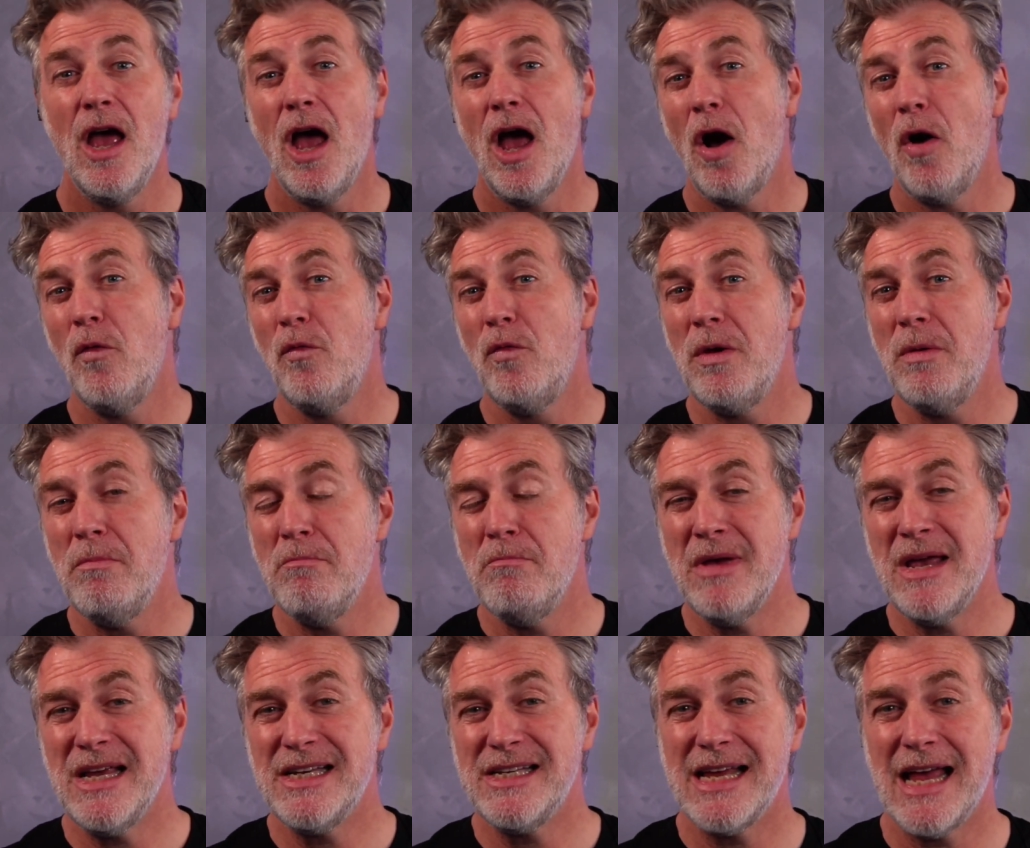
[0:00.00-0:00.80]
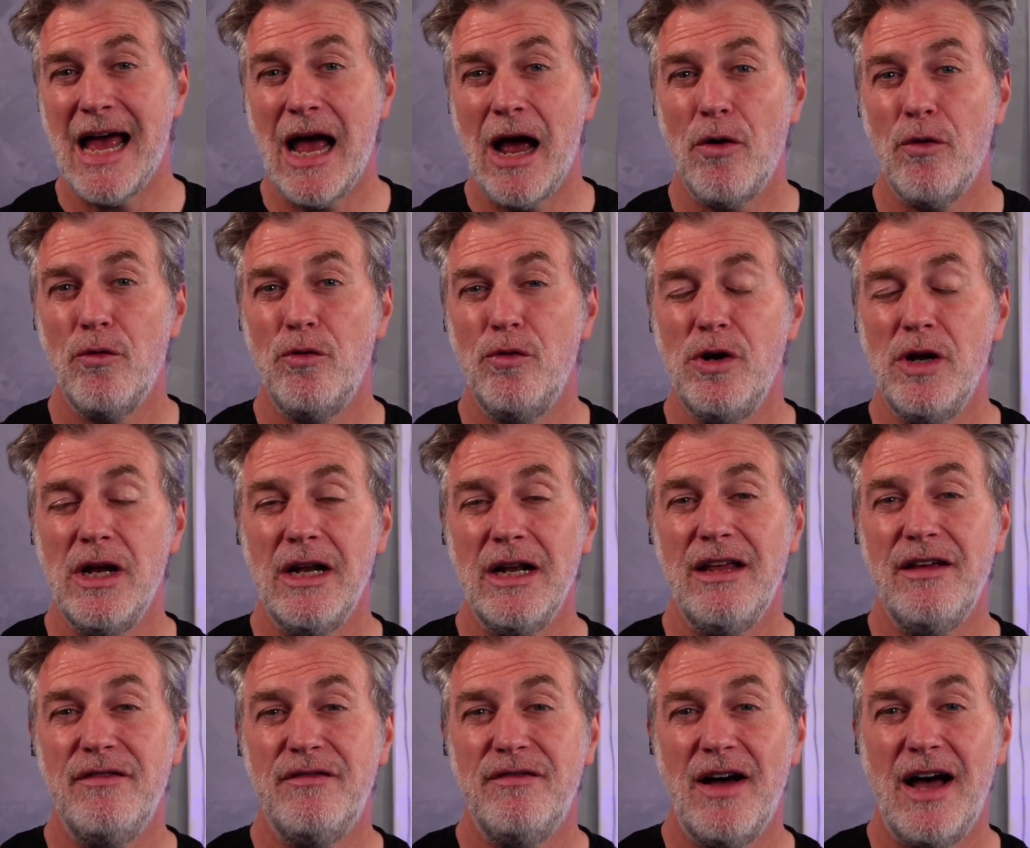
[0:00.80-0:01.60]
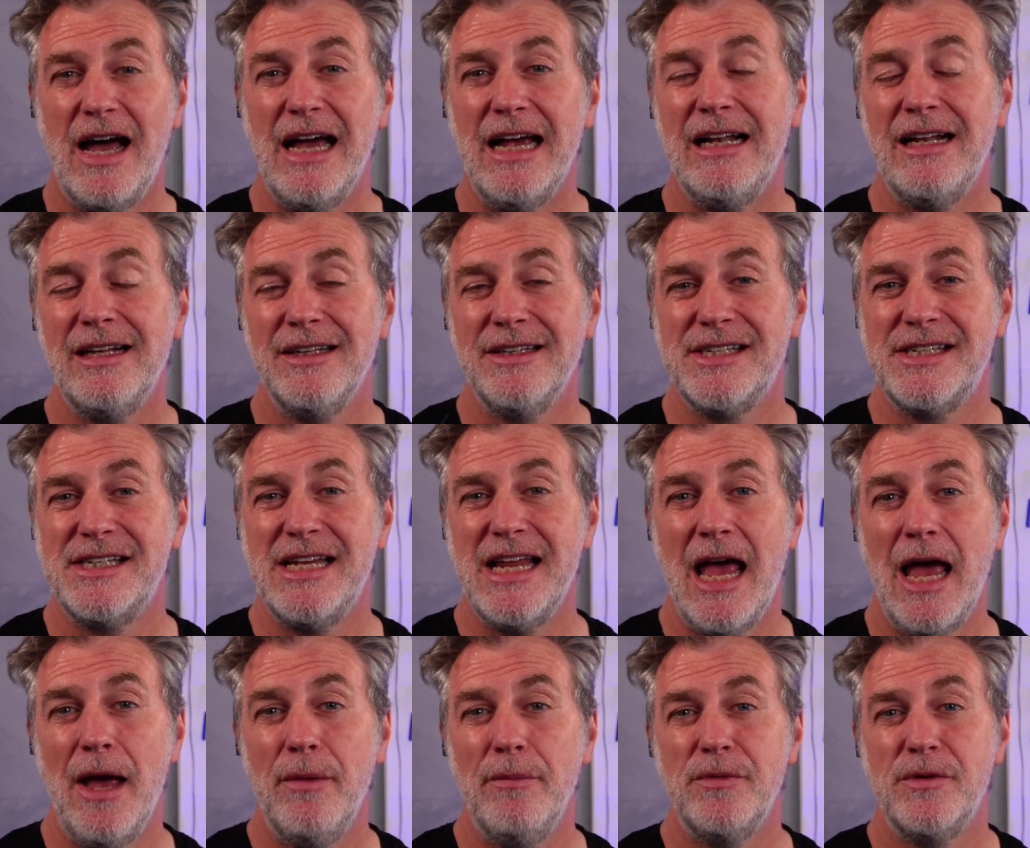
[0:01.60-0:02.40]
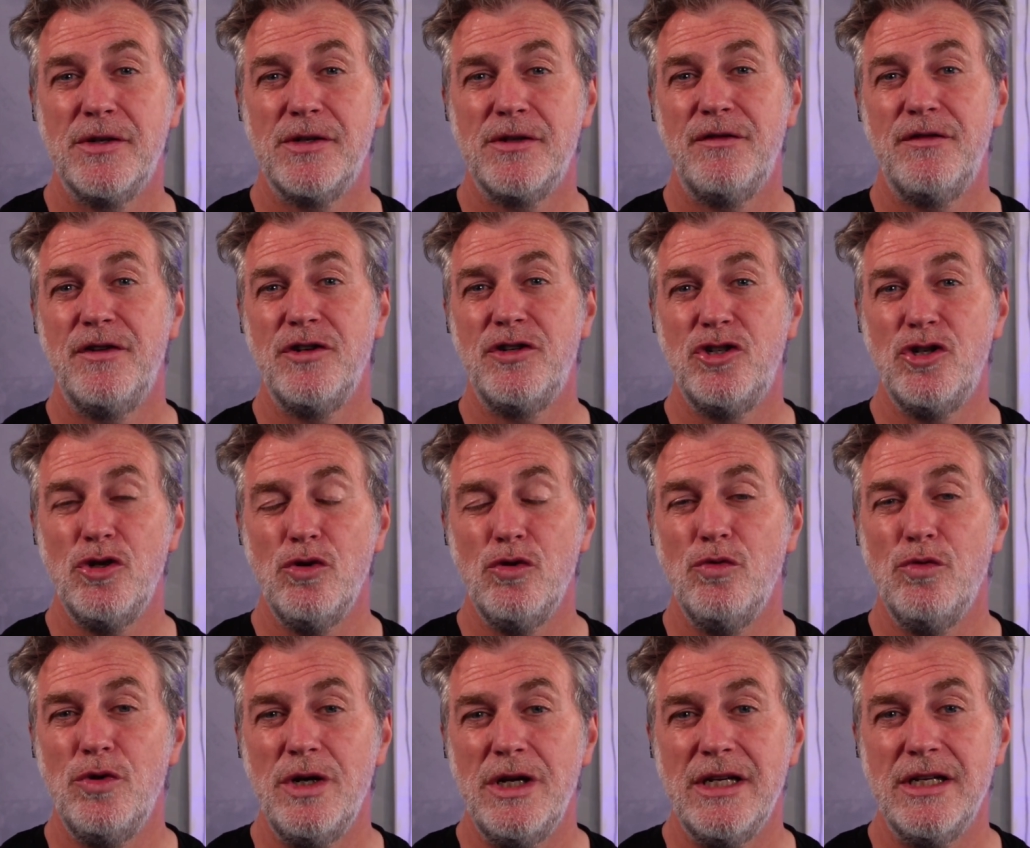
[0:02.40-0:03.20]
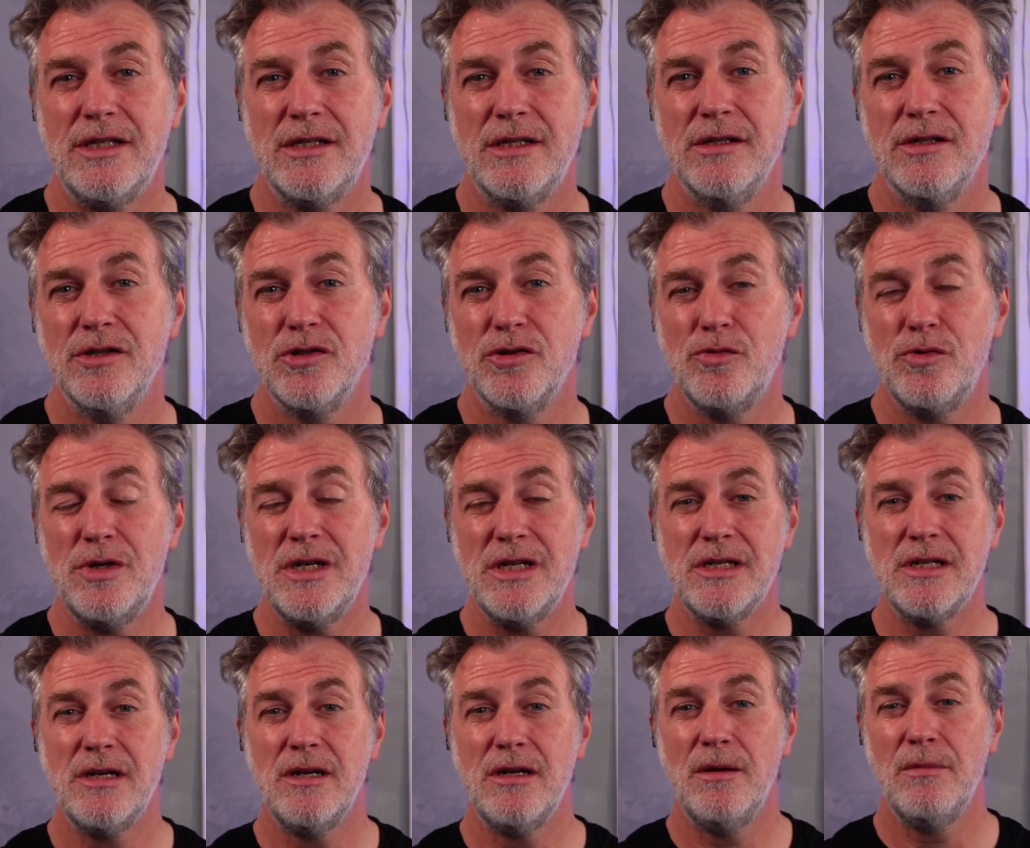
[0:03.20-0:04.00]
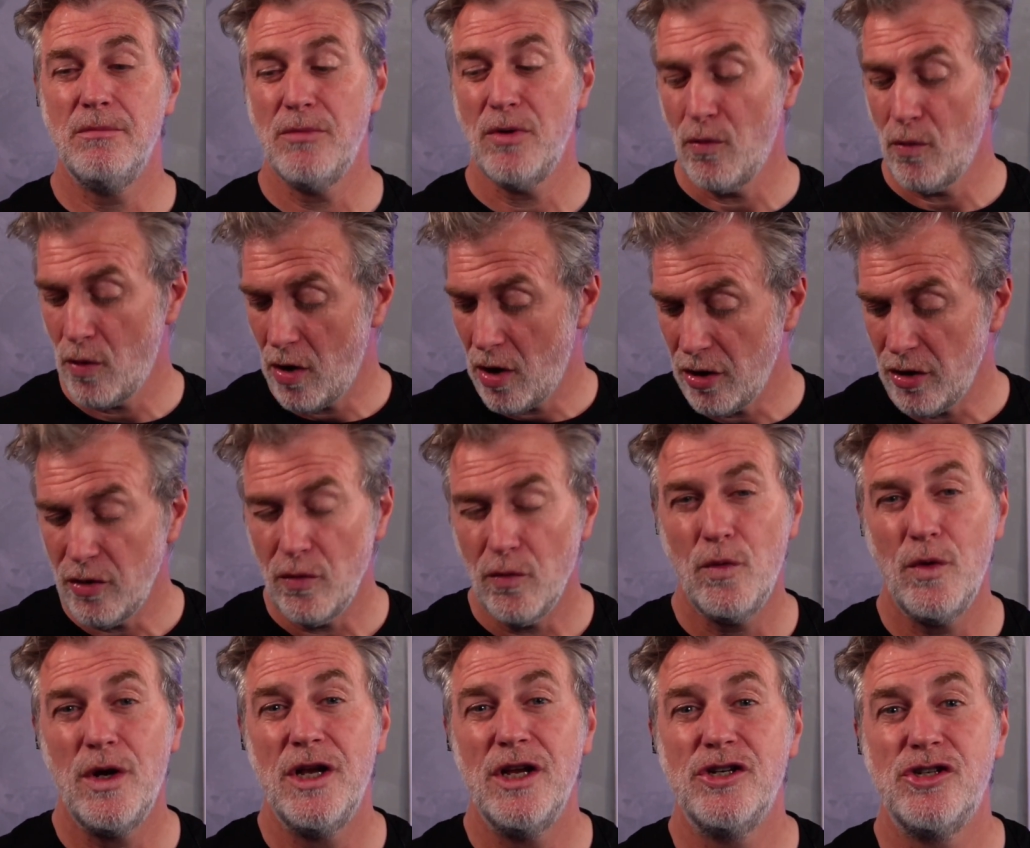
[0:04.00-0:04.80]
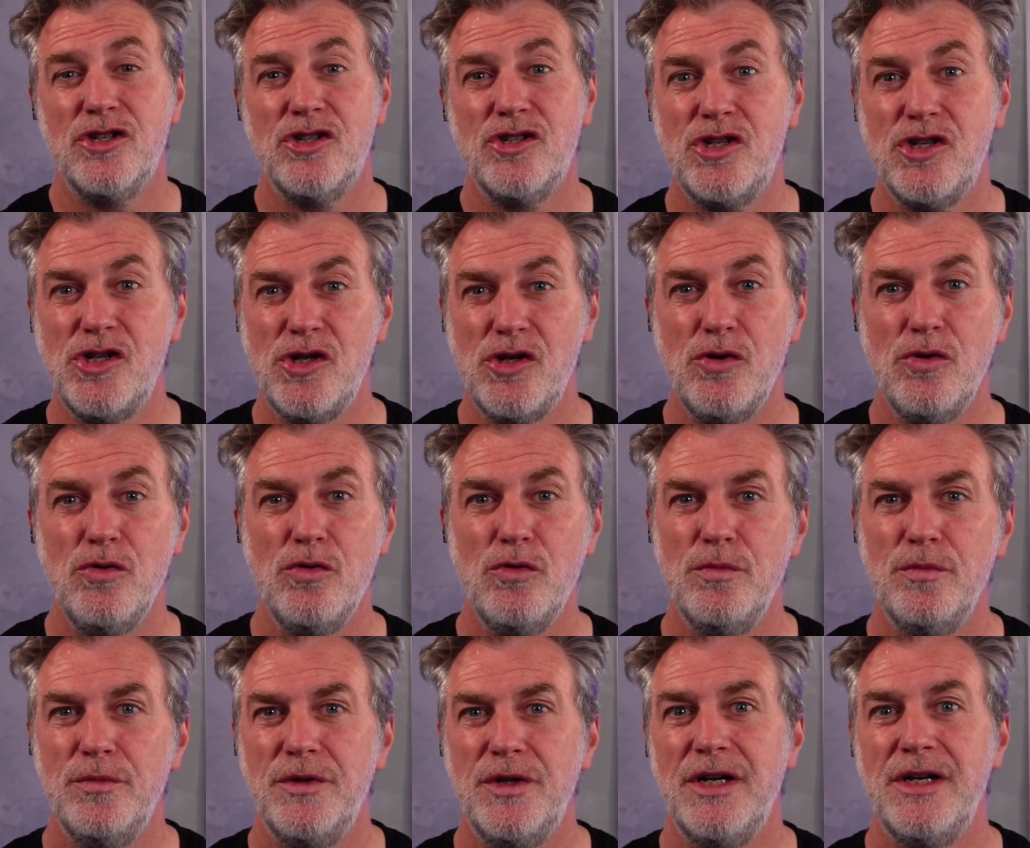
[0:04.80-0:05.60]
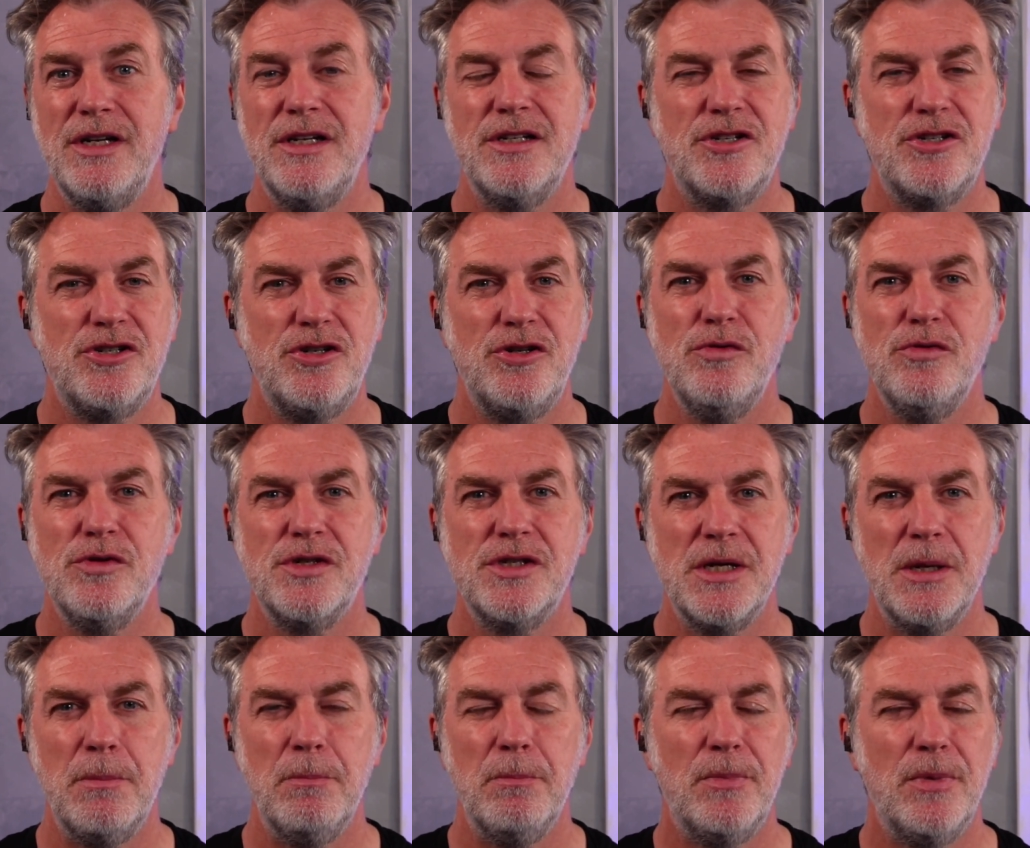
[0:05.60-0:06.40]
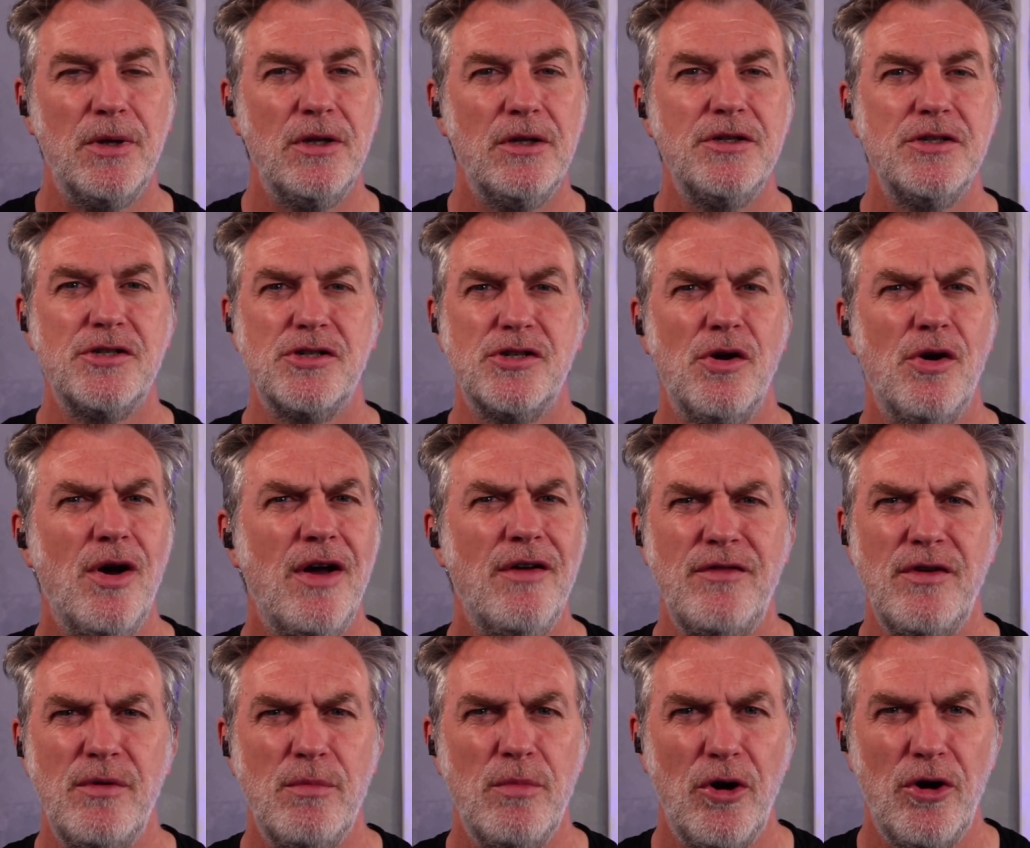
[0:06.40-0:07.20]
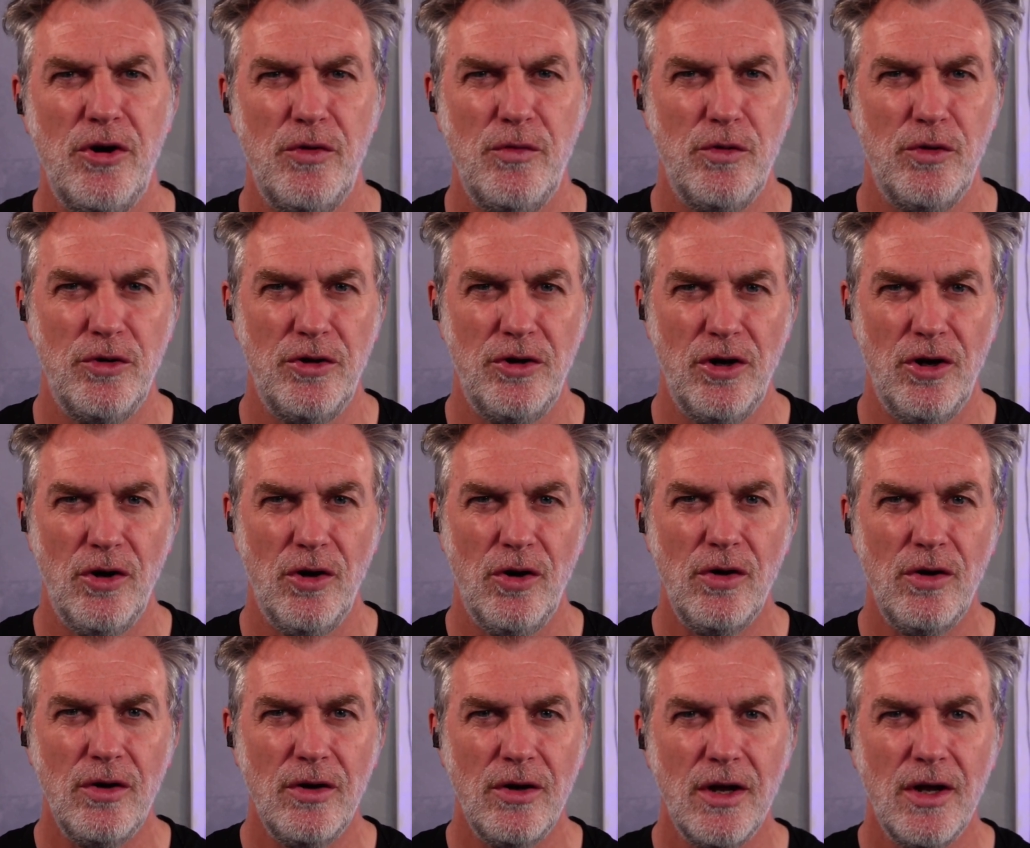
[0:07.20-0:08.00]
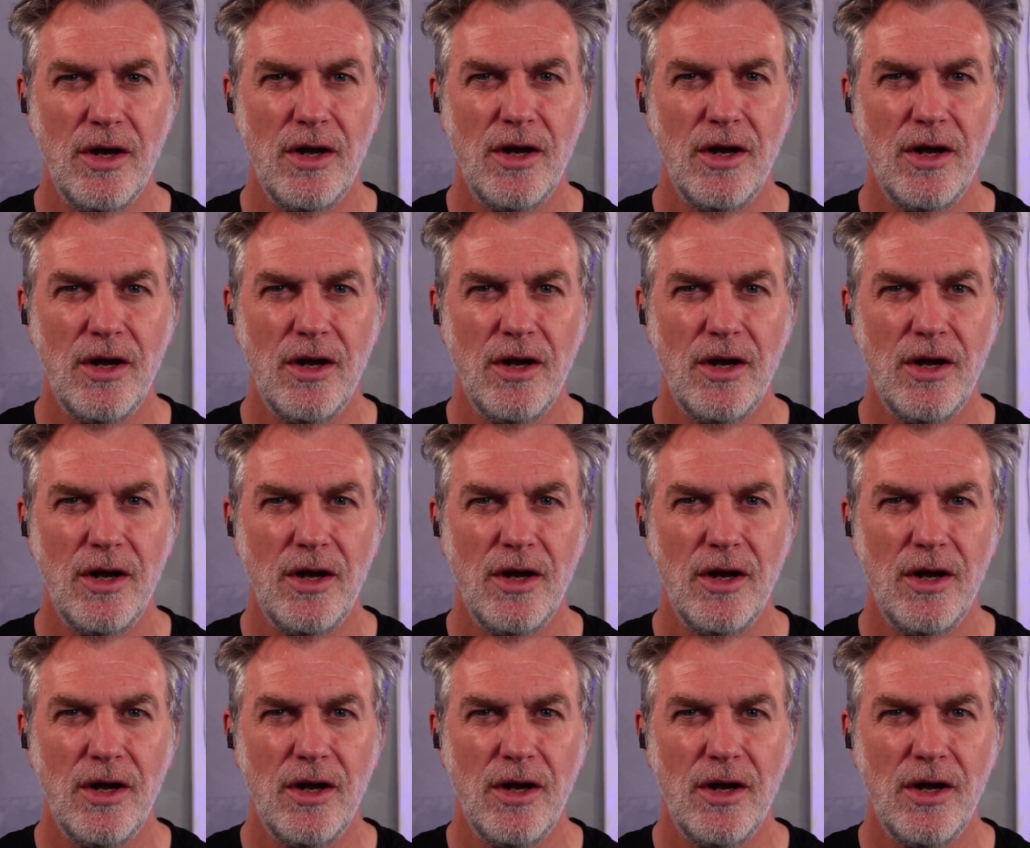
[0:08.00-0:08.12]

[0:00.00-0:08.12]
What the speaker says: and we miss out really vital steps for two reasons. Reason number one, we assume that it's too simple and so everybody would know.